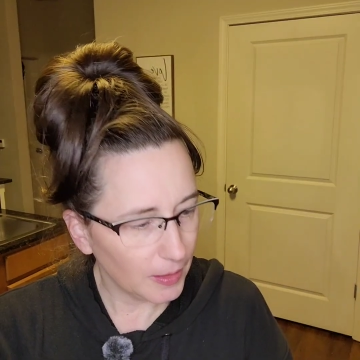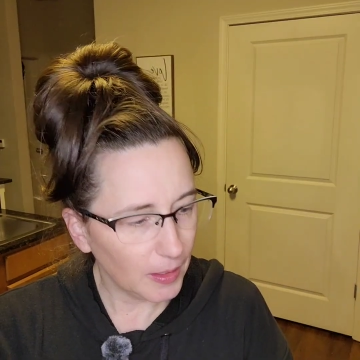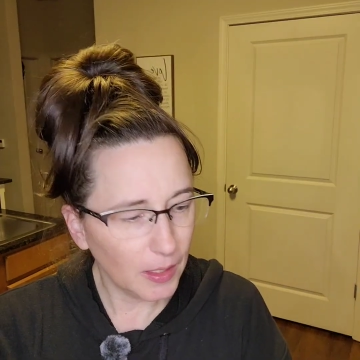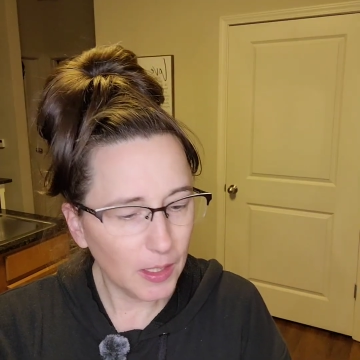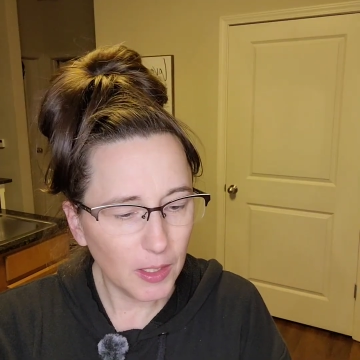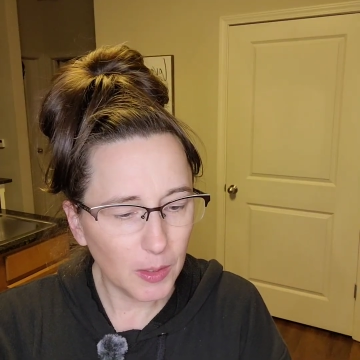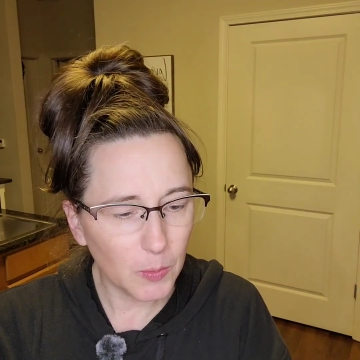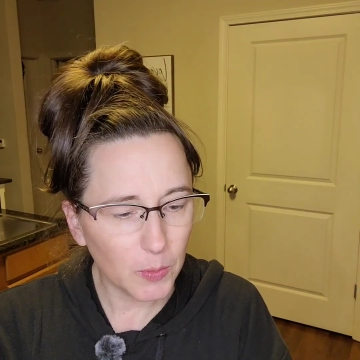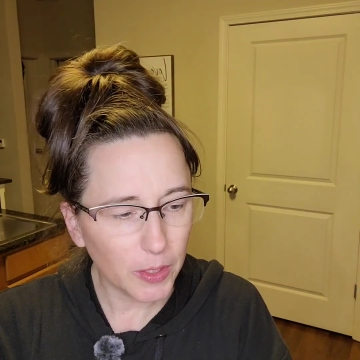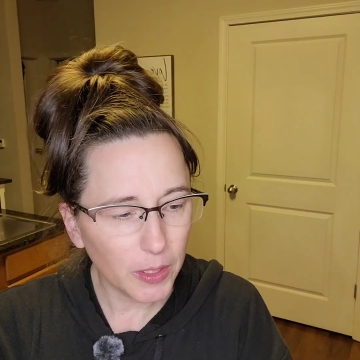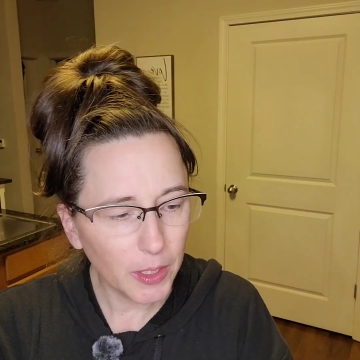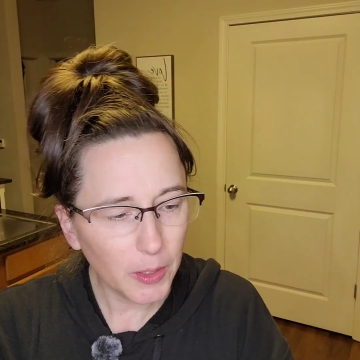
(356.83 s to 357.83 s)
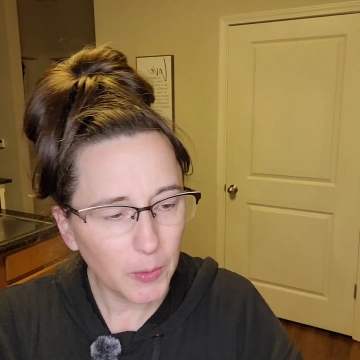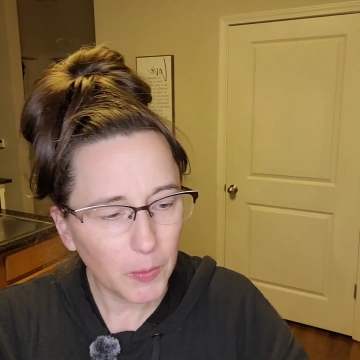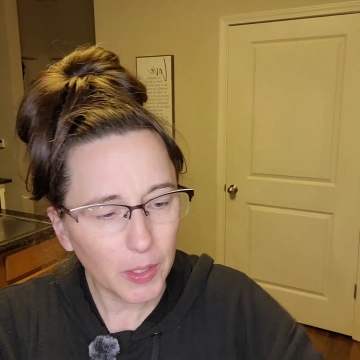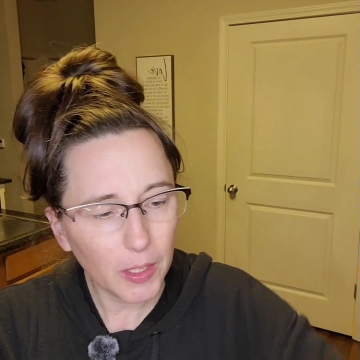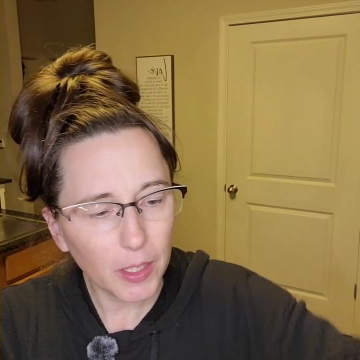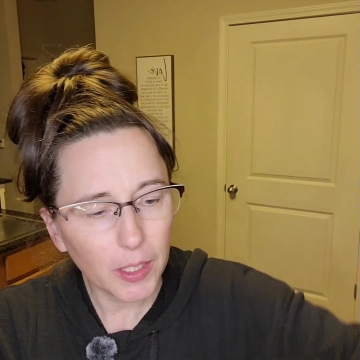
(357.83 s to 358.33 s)
Oh, you
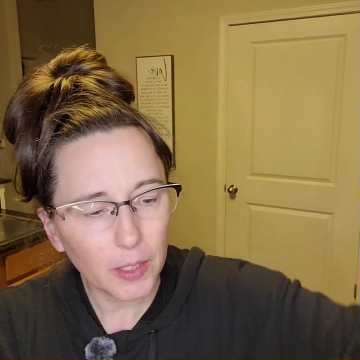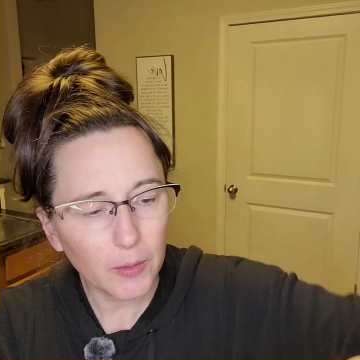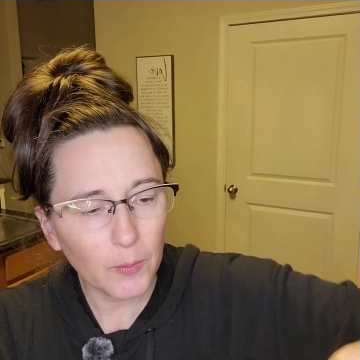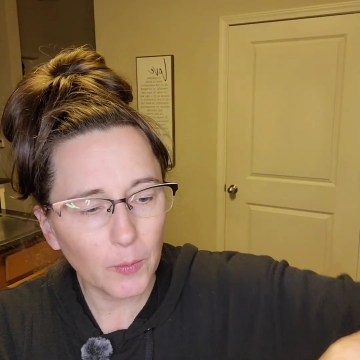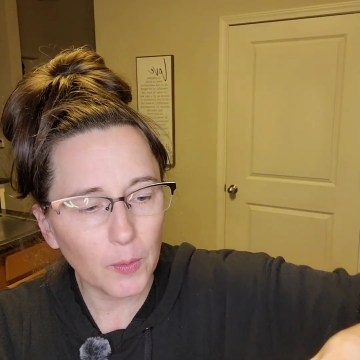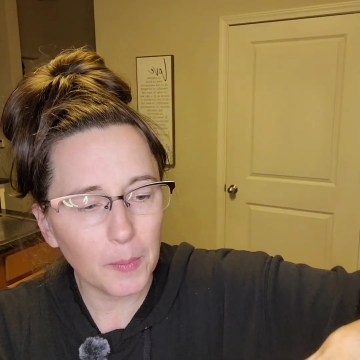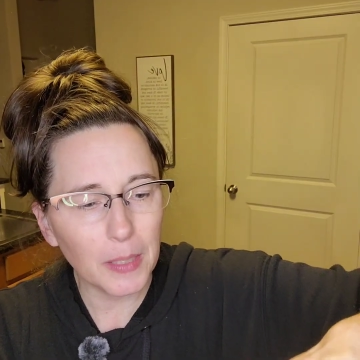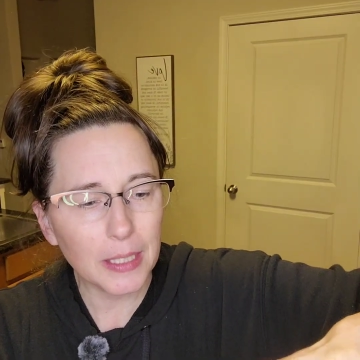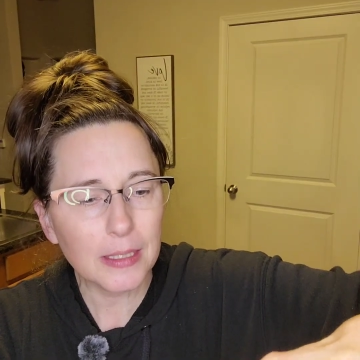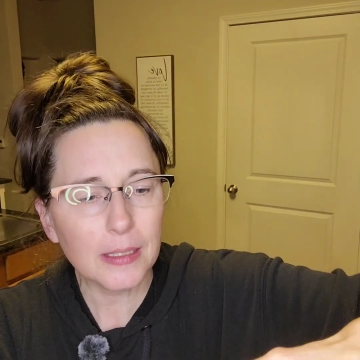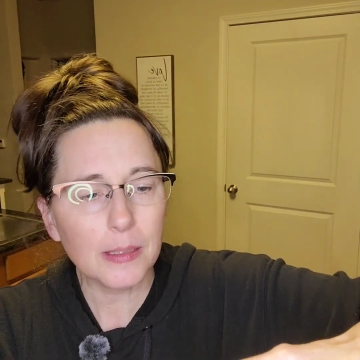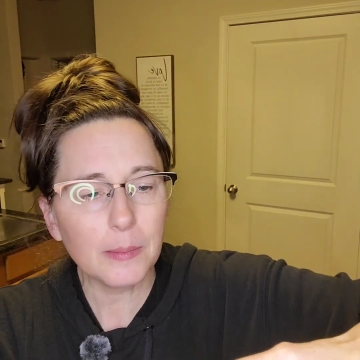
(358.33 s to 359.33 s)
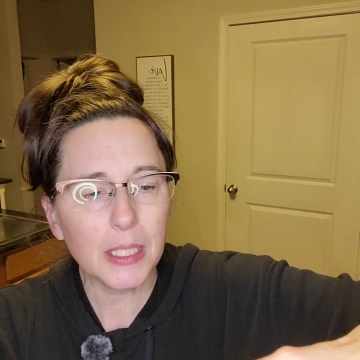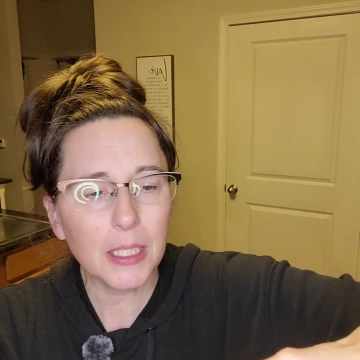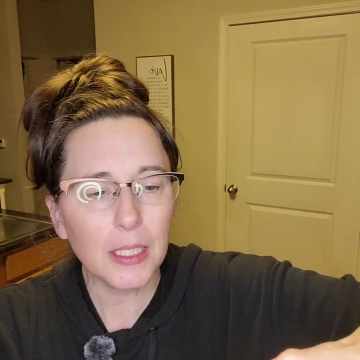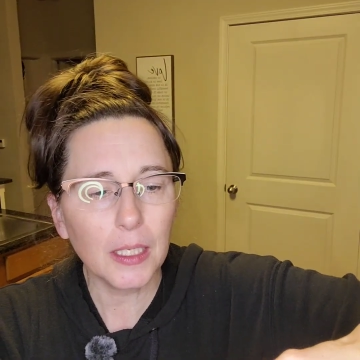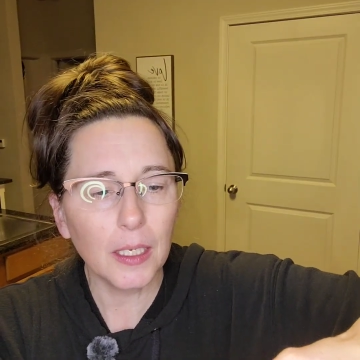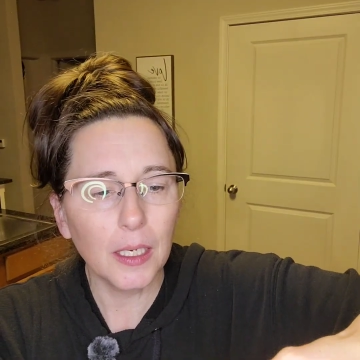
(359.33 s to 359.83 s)
know, it reminds
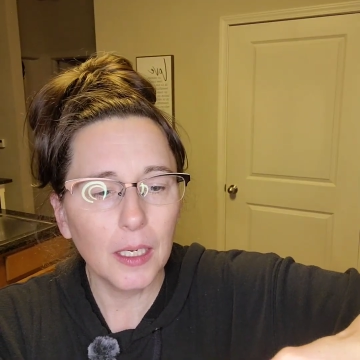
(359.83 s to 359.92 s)
me